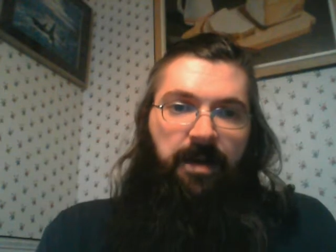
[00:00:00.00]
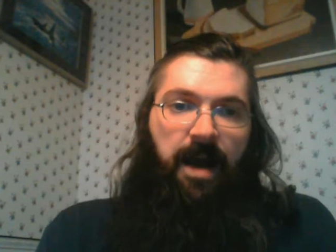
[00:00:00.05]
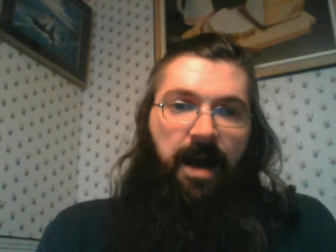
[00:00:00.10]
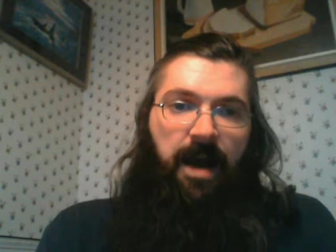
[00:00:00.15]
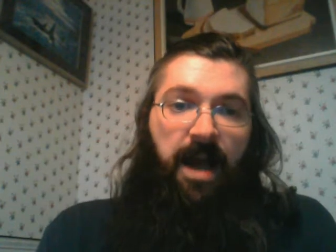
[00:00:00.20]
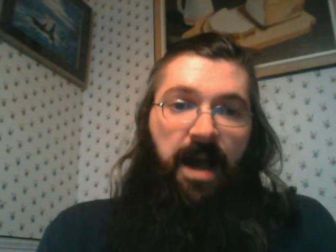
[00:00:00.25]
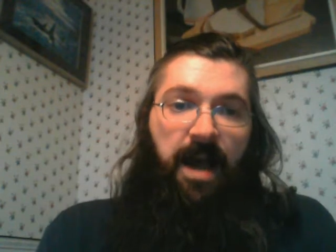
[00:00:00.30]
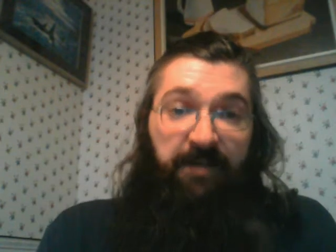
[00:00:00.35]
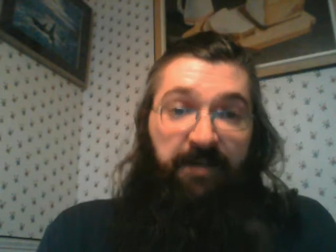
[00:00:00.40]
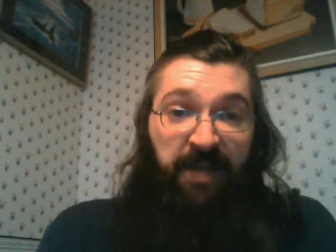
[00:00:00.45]

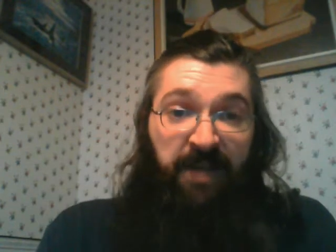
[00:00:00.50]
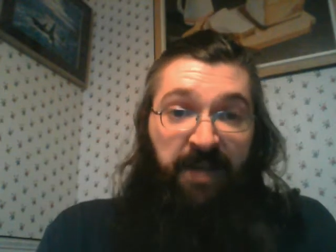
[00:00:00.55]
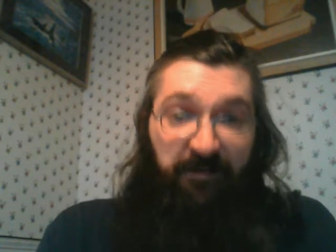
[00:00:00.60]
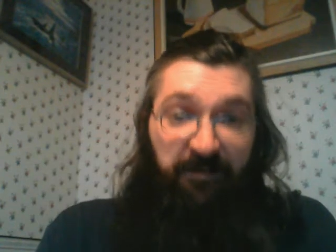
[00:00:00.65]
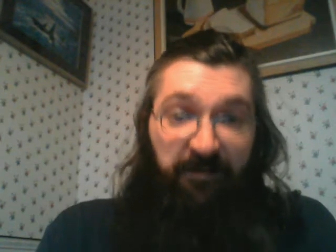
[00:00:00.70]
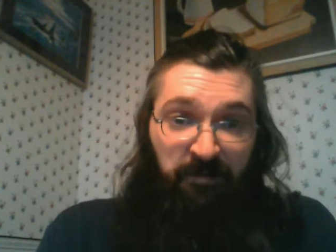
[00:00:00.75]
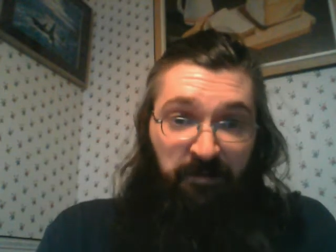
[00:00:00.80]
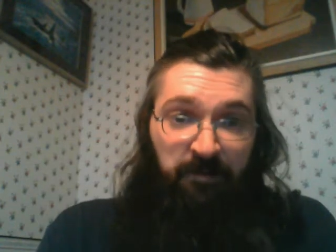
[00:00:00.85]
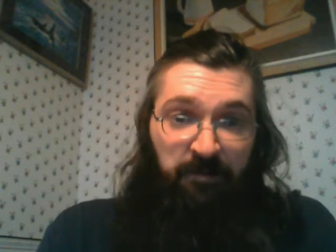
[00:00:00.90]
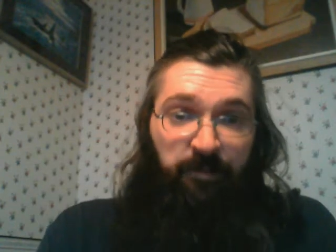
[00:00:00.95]
I've
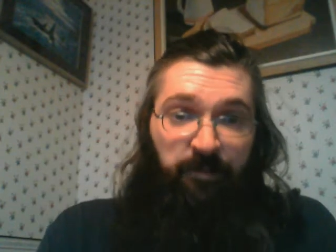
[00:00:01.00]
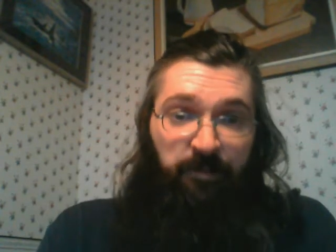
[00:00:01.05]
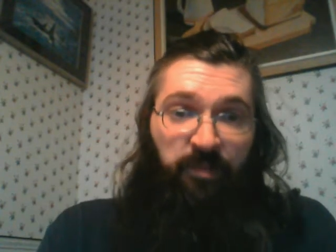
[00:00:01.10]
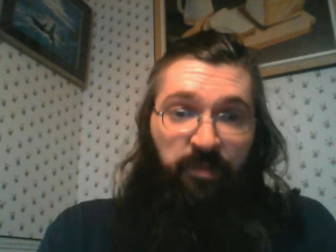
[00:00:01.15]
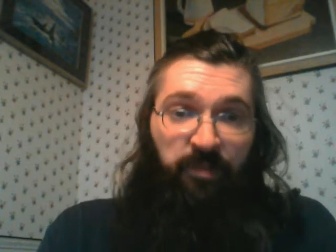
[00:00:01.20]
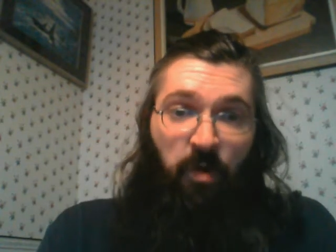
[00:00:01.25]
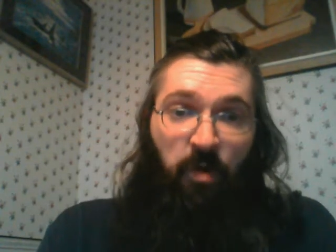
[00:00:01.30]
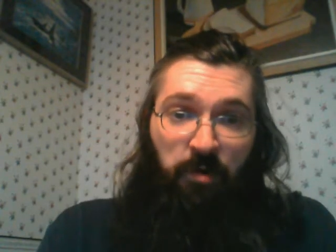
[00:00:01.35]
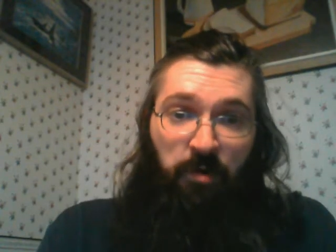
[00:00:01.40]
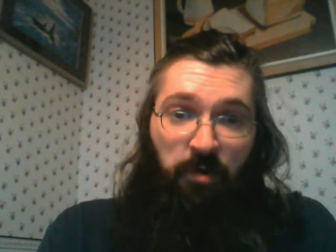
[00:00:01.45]
never
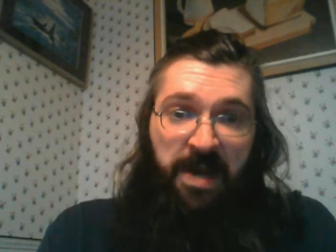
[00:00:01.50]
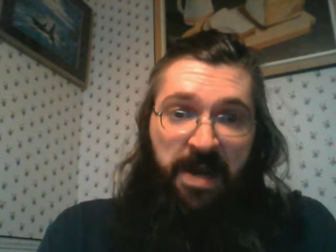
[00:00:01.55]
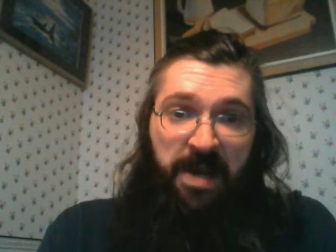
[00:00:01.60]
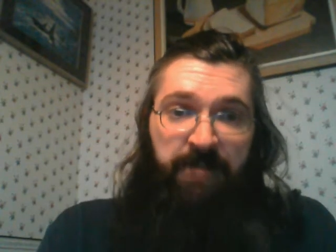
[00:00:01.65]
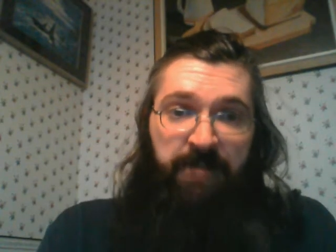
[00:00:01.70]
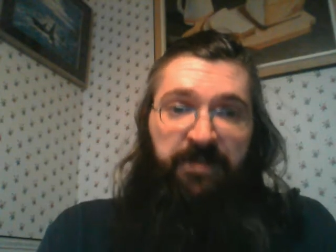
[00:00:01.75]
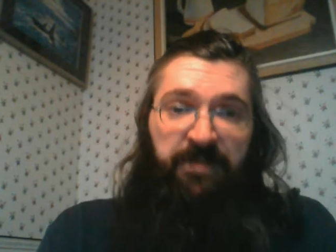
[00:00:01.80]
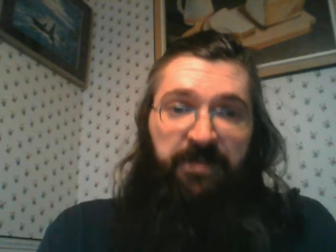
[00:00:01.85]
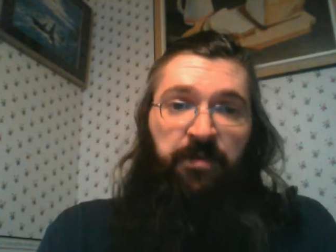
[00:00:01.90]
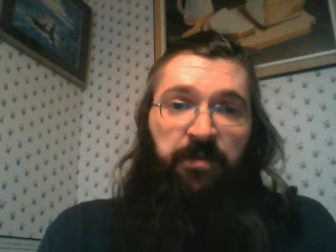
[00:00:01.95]

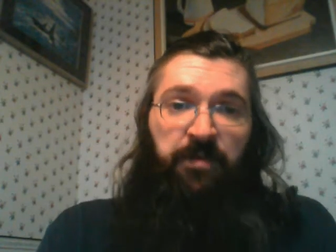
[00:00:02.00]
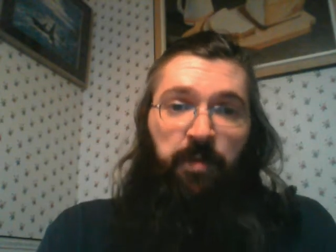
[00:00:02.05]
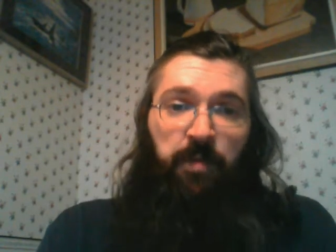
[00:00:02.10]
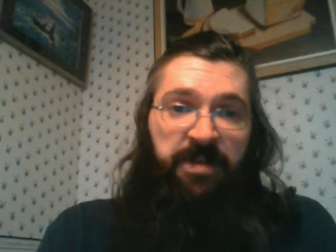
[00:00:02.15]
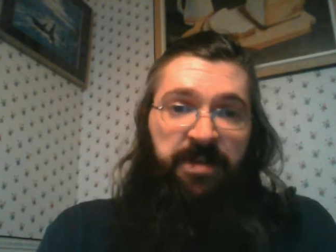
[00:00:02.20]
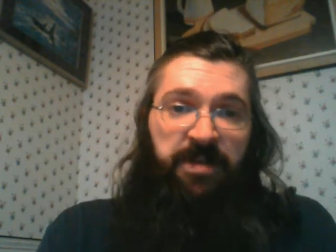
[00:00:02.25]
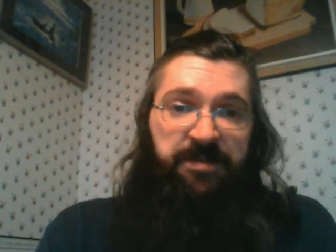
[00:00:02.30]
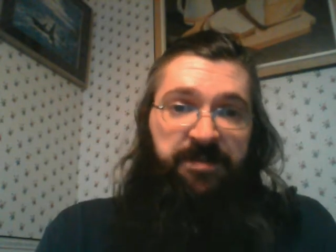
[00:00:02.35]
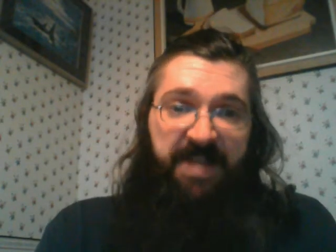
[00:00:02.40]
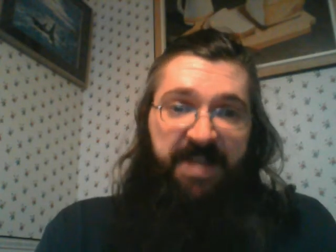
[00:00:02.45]
programmed for the
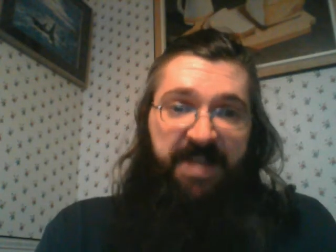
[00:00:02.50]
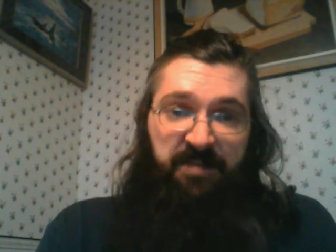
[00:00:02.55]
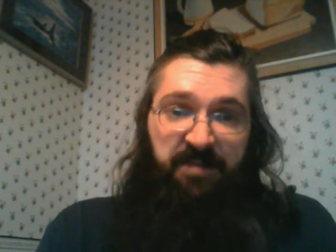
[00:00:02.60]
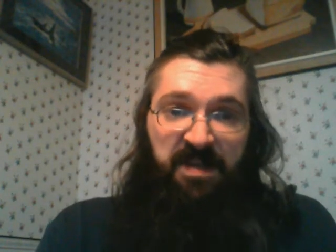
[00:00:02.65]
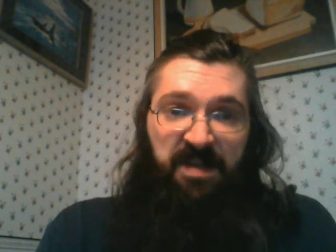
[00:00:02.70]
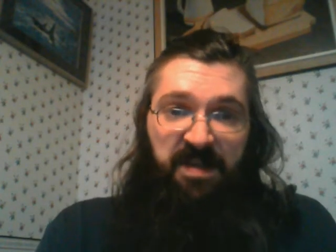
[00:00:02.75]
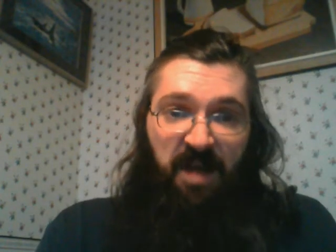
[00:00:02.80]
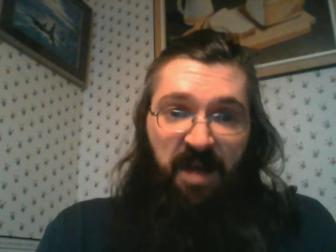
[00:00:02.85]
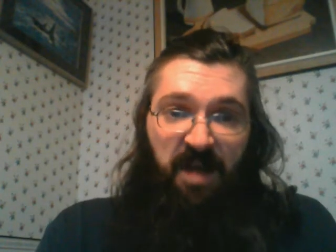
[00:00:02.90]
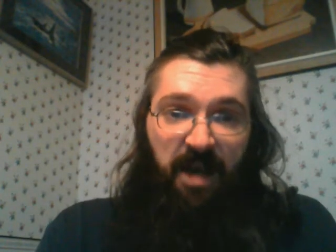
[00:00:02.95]
Windows
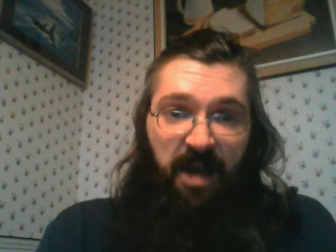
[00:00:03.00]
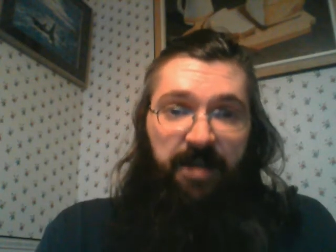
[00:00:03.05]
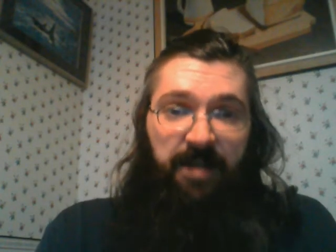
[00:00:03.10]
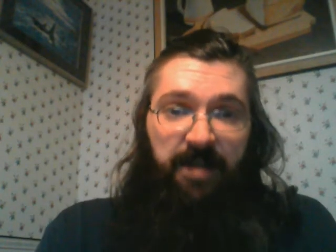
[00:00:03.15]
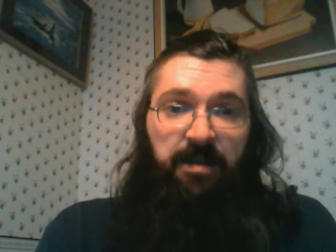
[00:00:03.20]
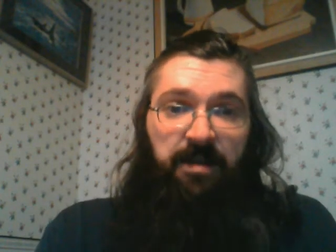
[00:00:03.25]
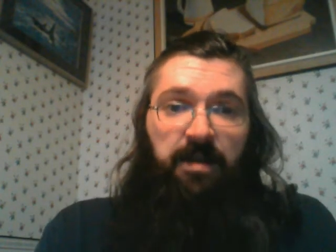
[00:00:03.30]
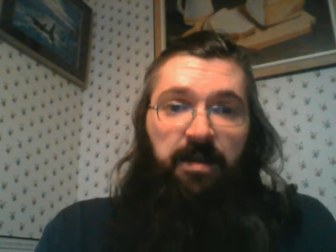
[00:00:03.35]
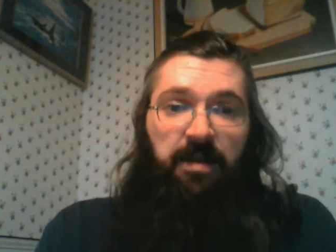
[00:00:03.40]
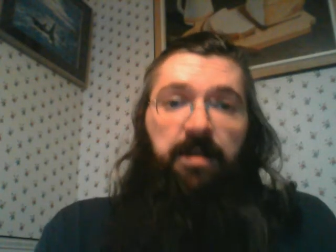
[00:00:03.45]
API.
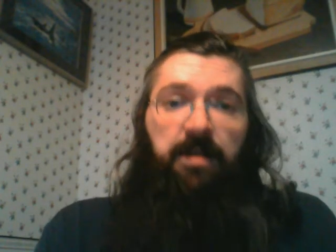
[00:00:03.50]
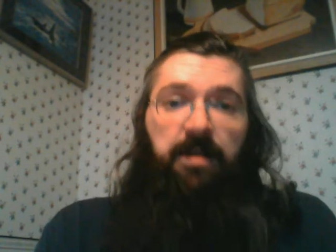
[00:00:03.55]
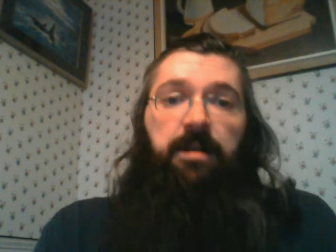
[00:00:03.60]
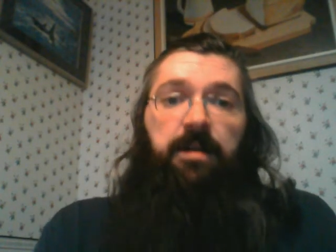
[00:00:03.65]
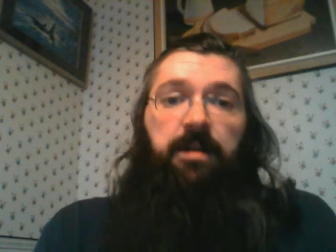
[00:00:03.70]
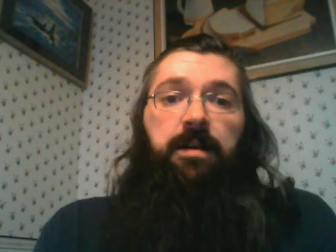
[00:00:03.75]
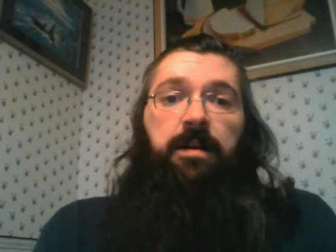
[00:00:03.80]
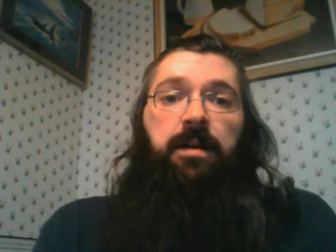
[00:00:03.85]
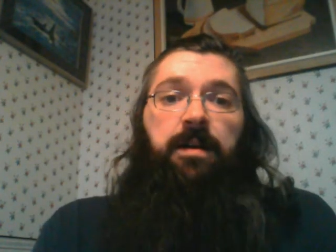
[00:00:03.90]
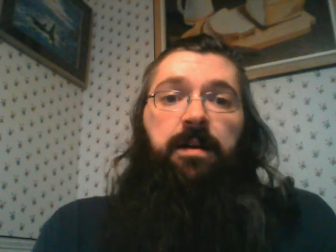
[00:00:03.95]

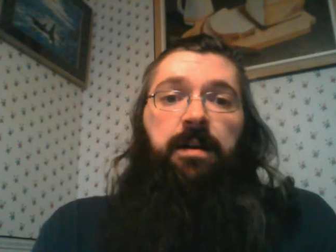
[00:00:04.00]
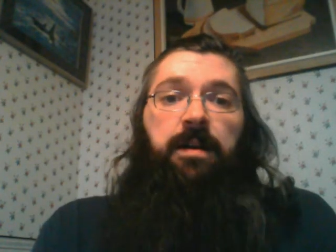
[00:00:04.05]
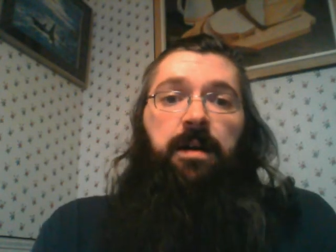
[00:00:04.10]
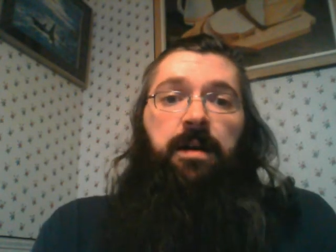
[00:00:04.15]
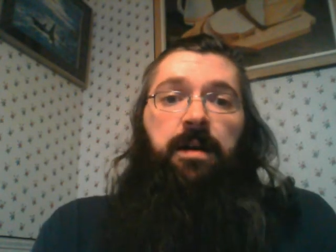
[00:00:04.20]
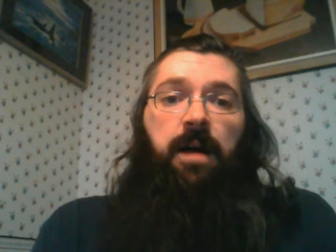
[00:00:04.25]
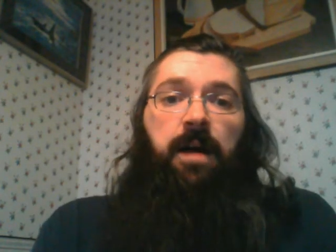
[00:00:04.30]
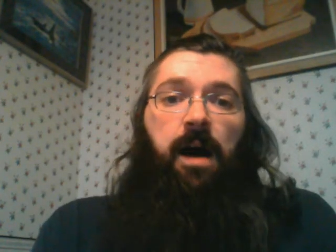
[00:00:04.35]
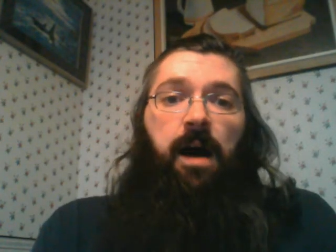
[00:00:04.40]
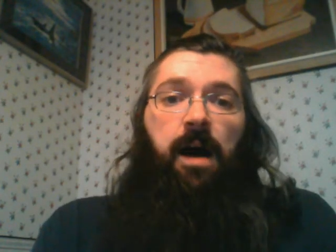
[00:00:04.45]

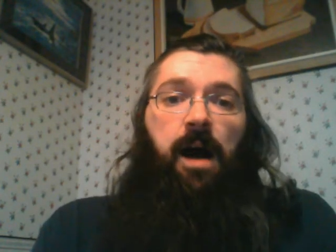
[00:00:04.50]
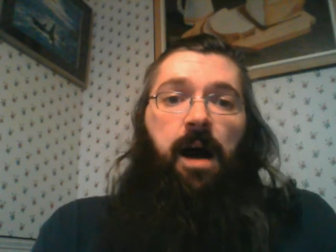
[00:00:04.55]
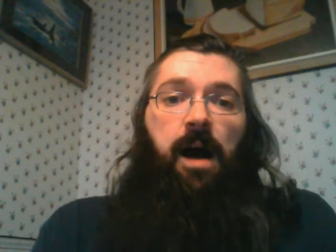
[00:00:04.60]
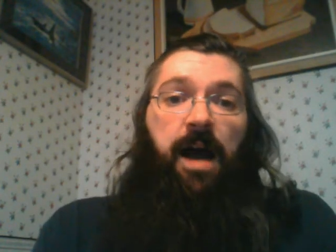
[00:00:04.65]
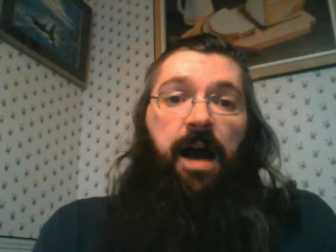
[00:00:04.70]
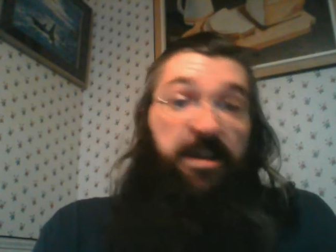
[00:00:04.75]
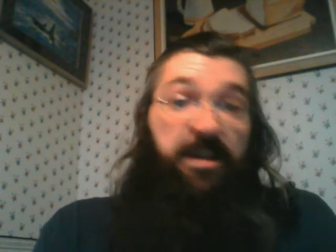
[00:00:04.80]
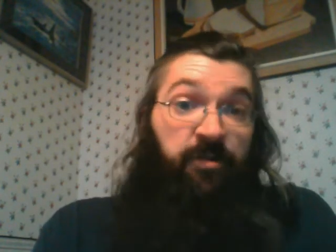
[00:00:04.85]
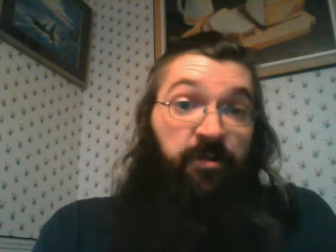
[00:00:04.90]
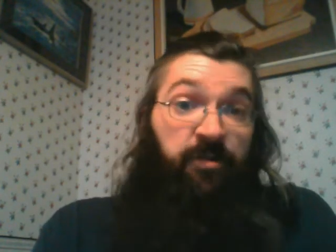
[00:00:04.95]

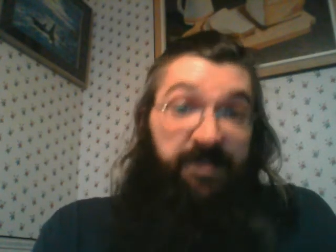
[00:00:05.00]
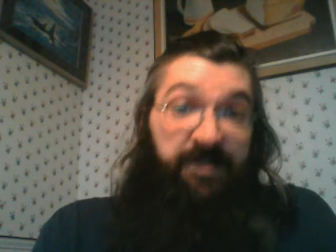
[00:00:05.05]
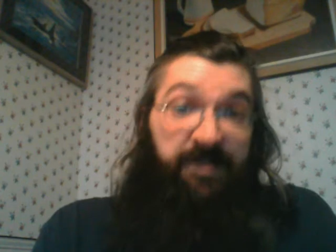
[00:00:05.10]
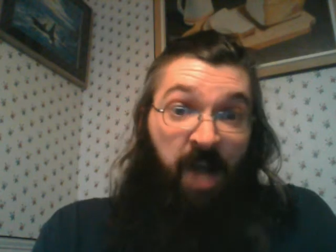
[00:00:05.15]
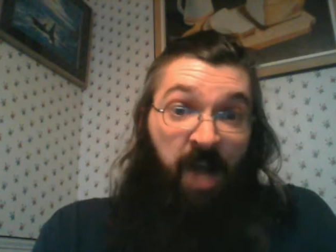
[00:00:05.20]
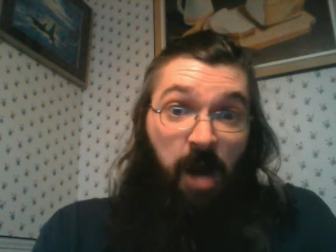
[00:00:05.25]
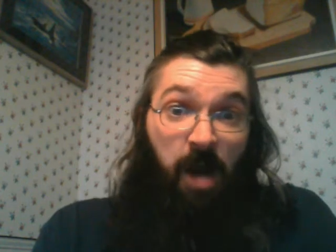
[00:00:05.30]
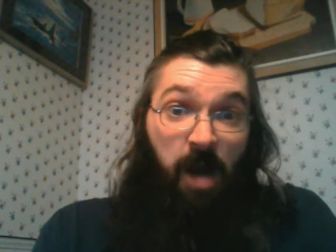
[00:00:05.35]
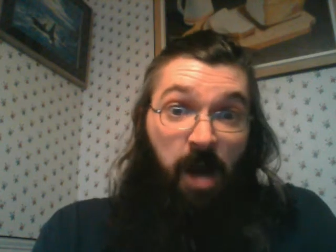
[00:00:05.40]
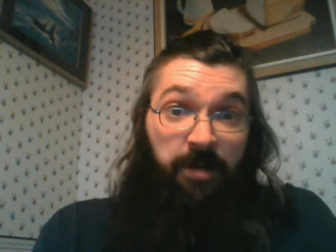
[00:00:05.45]
I hear it's
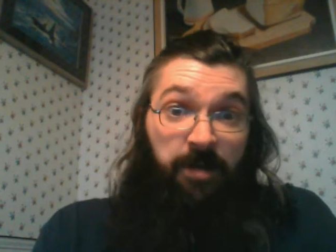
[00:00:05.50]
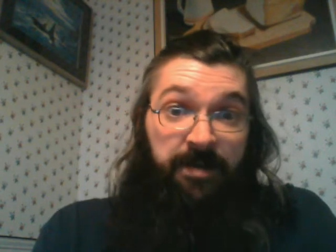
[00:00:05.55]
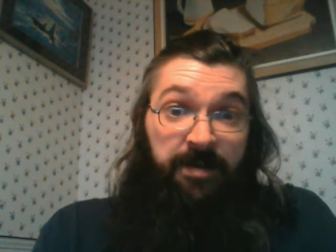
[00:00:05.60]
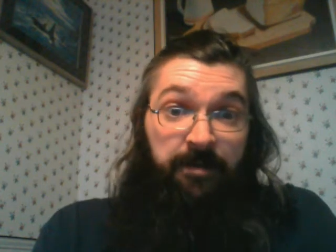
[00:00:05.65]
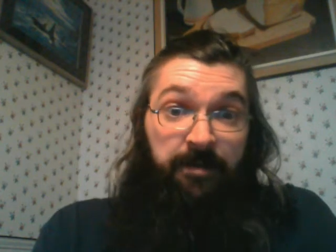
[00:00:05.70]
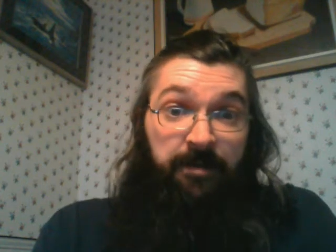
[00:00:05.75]
hard.